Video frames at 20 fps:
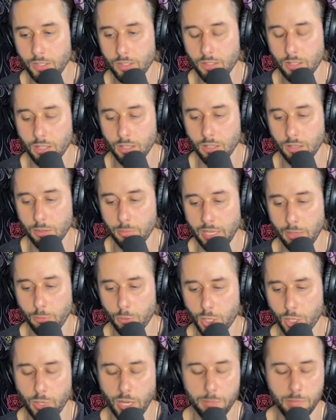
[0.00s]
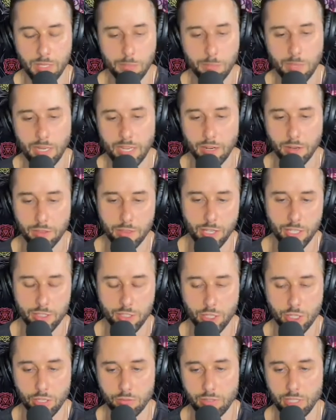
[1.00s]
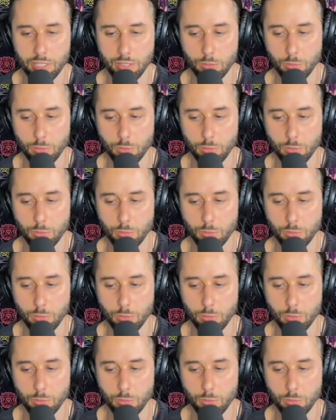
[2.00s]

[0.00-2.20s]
And what do I mean by our thoughts aren't real?